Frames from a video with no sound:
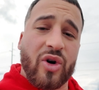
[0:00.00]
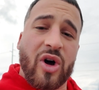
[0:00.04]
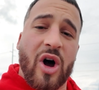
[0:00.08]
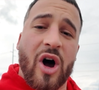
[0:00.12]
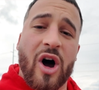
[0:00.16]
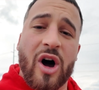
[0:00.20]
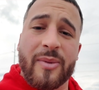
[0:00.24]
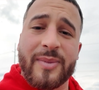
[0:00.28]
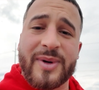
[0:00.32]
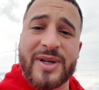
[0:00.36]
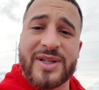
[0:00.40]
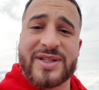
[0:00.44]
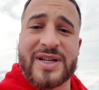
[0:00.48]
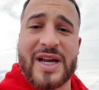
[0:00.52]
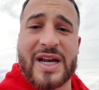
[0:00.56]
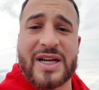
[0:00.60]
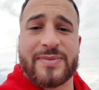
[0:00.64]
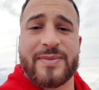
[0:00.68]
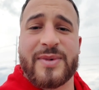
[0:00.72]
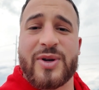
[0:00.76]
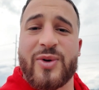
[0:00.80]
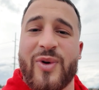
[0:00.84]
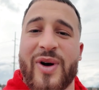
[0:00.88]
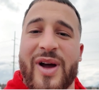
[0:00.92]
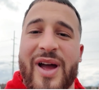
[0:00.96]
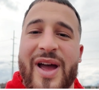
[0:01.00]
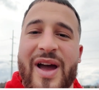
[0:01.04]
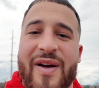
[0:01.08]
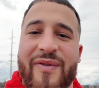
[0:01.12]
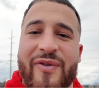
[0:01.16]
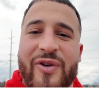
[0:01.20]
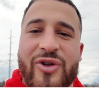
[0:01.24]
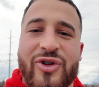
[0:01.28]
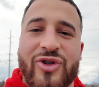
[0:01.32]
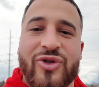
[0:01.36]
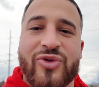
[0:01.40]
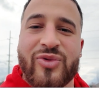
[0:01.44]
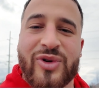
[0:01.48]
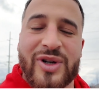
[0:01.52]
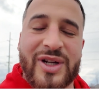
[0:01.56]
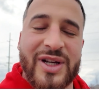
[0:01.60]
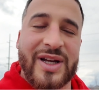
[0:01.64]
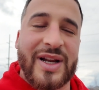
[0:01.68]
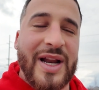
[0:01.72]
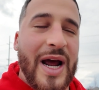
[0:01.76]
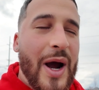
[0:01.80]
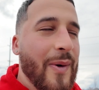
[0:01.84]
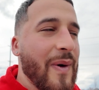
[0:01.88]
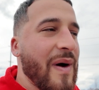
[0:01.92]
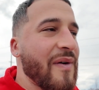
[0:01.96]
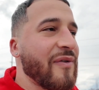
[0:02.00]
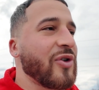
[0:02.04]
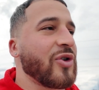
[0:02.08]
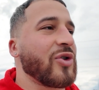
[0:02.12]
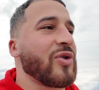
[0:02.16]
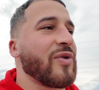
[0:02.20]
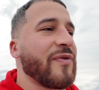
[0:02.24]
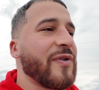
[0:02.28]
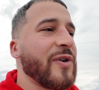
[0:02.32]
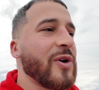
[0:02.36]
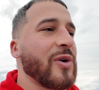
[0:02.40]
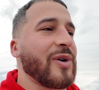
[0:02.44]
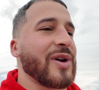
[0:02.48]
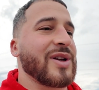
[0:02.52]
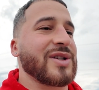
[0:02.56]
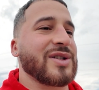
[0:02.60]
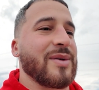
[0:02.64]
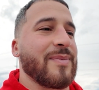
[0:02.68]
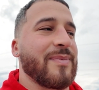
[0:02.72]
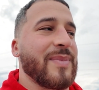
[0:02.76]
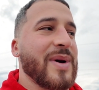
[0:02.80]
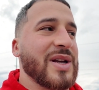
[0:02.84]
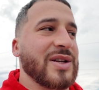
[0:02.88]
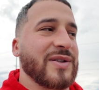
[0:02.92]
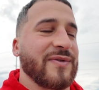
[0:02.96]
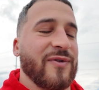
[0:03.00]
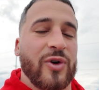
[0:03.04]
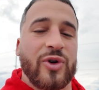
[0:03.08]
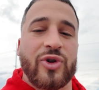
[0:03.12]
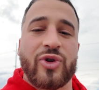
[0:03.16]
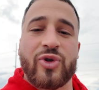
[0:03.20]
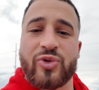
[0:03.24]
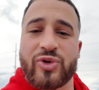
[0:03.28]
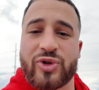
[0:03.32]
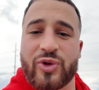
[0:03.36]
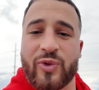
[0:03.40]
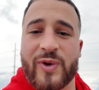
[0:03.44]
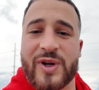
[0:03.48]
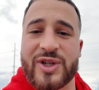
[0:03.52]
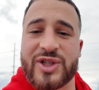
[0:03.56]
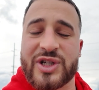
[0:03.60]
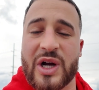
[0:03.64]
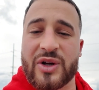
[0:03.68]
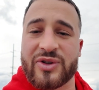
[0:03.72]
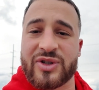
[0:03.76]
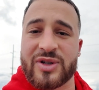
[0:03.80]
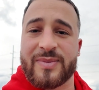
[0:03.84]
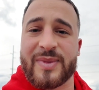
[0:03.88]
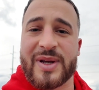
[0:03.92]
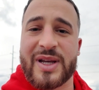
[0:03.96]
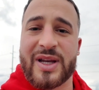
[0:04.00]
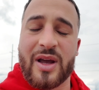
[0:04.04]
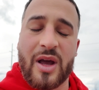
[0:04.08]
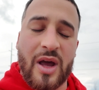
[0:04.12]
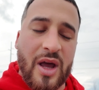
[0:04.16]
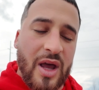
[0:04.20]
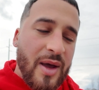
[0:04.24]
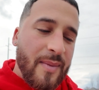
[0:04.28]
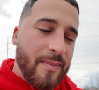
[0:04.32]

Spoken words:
Call me, text me, whatever you need, however you feel is the best for you to reach out to me.